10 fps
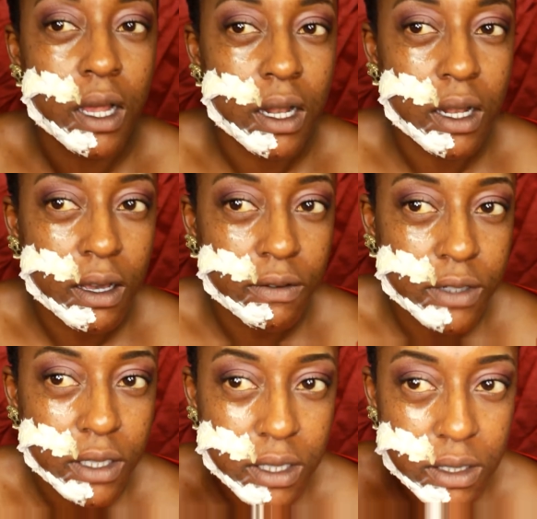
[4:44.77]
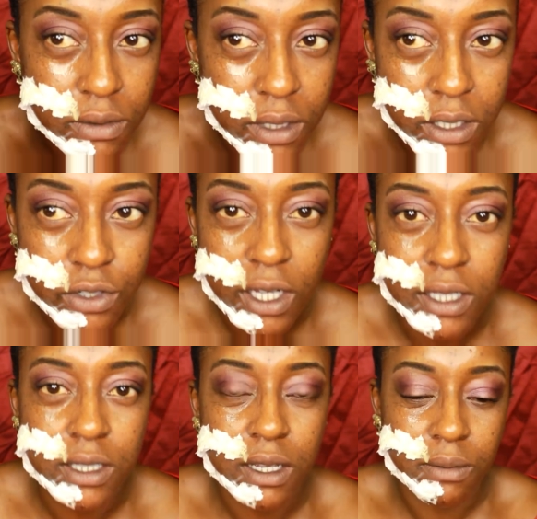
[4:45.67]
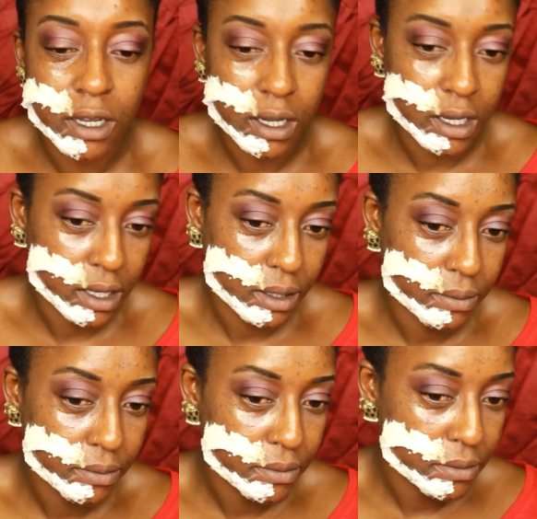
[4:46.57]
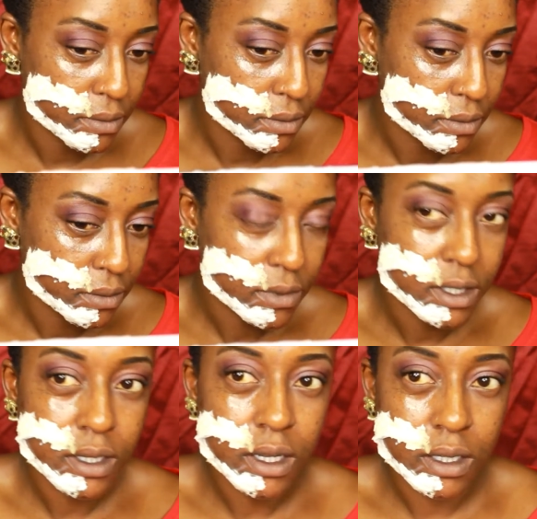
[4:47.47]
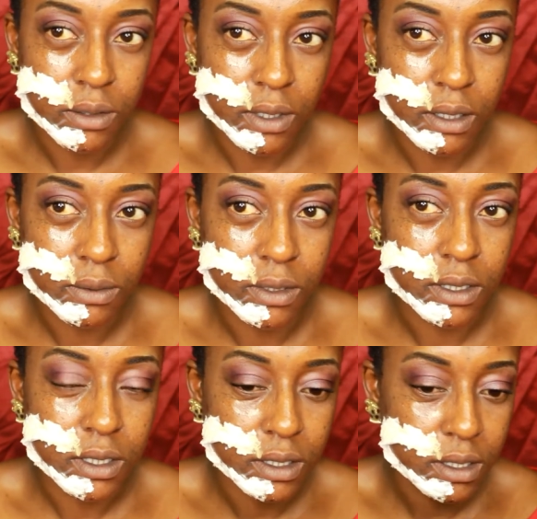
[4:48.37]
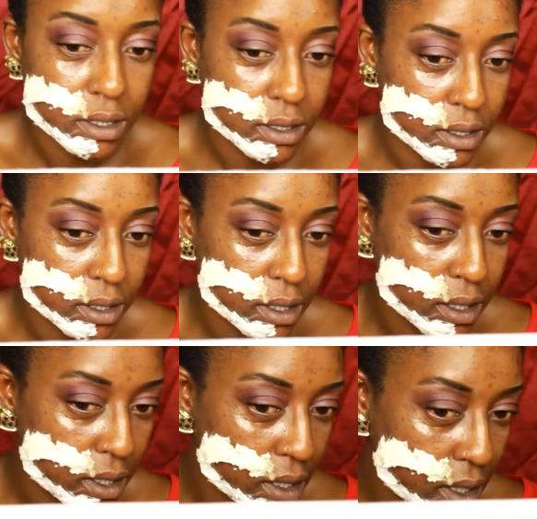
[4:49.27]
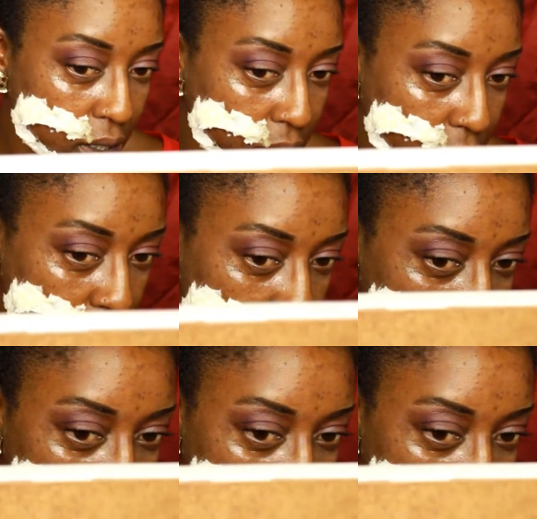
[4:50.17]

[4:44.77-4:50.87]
lovely it's really dragging down my eye it's kind of what I wanted might have